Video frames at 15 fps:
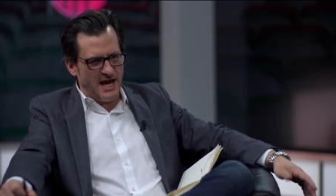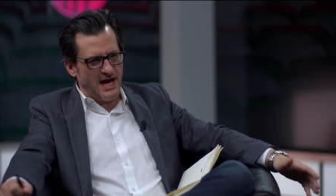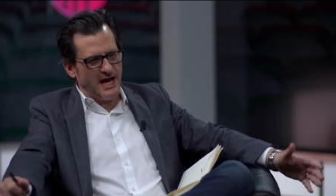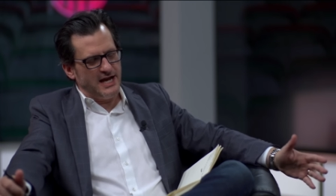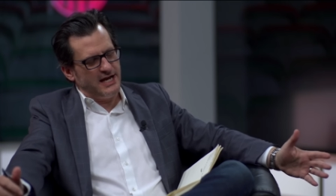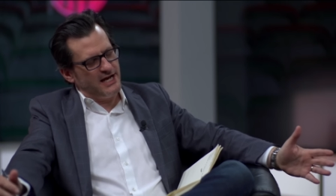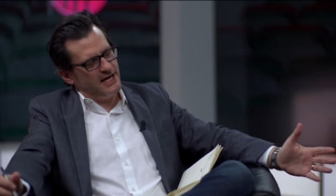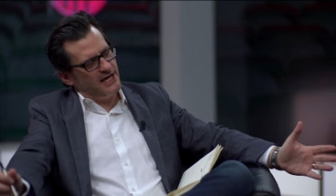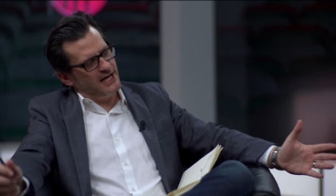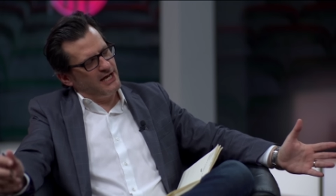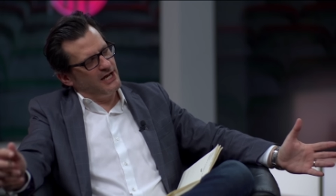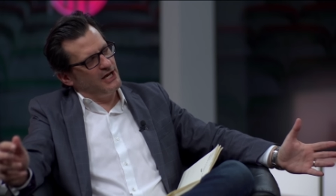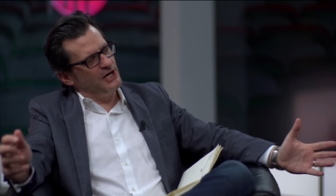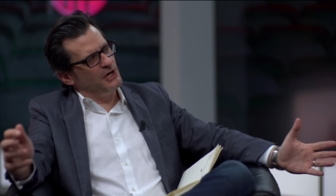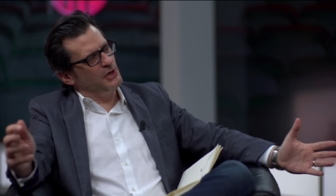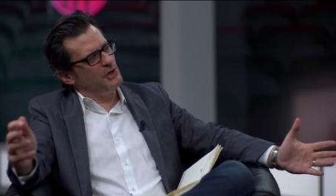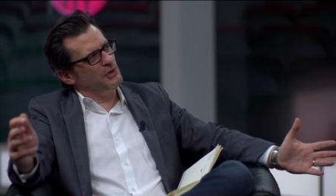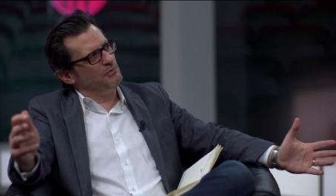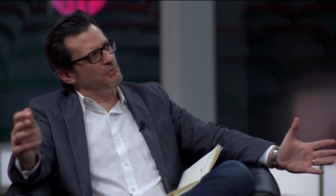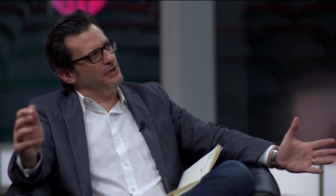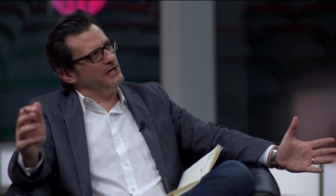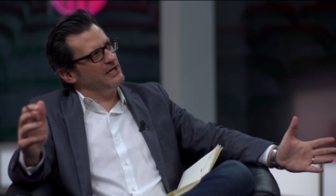and
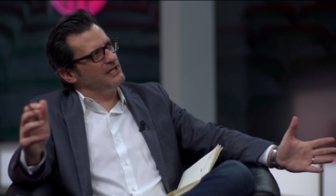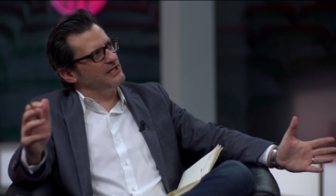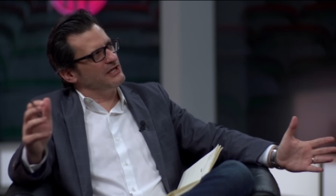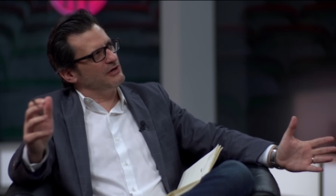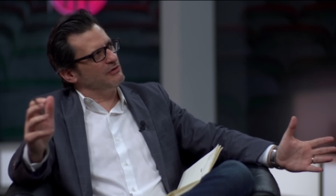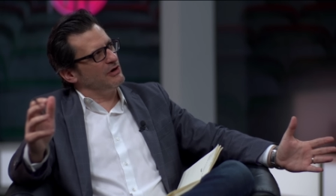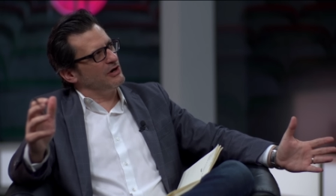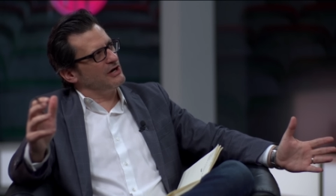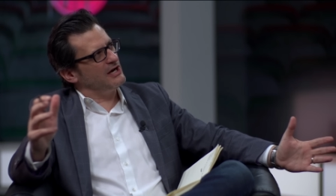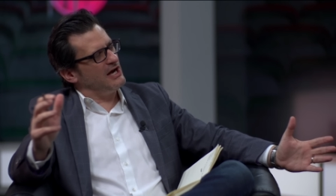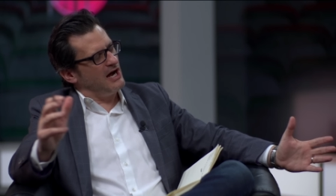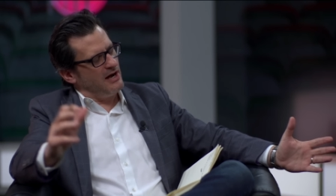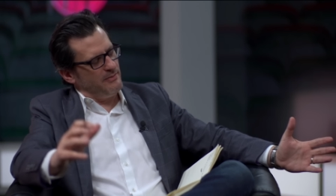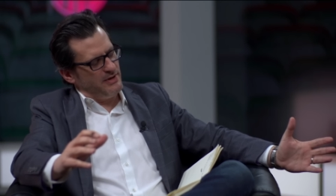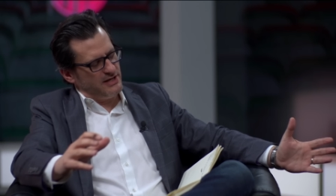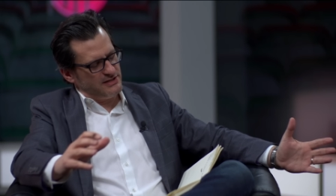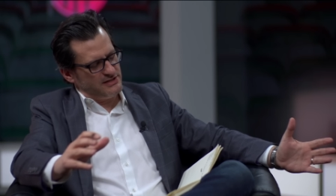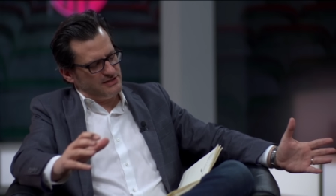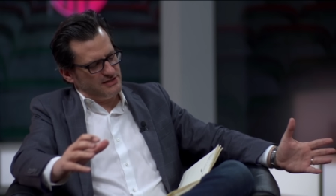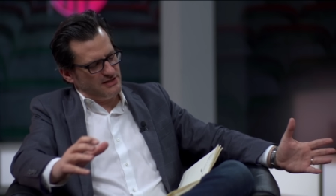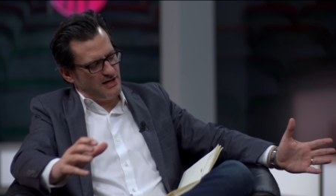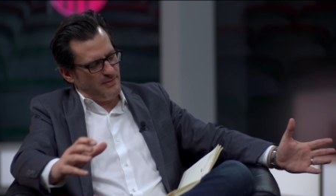but there are
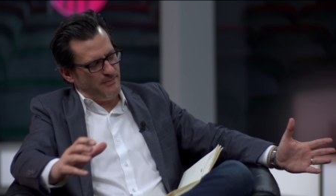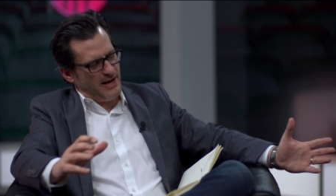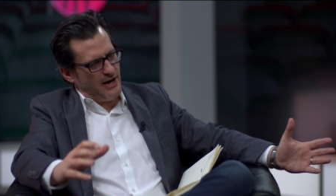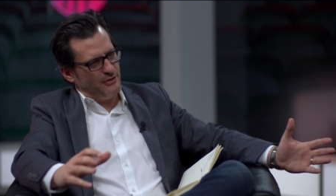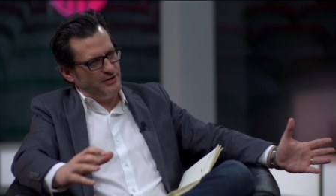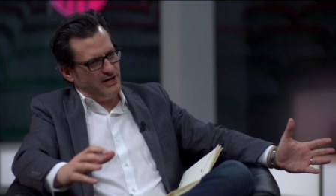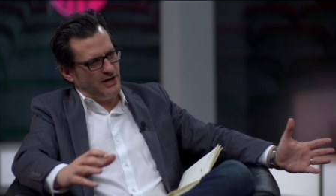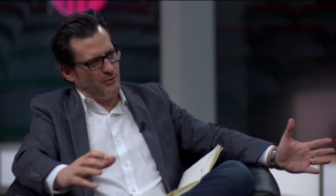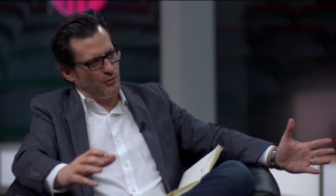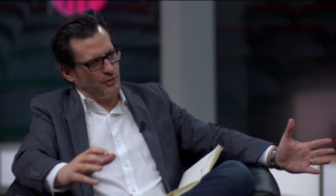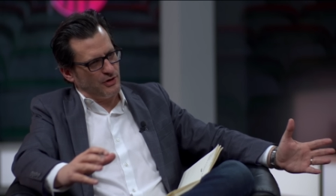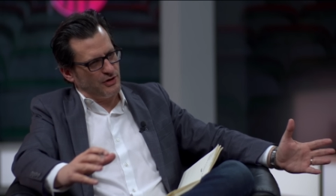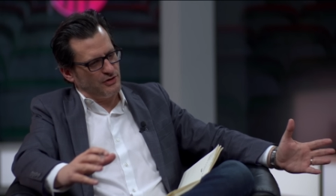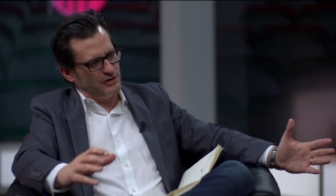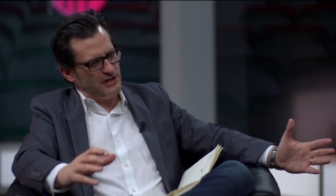comments about Network.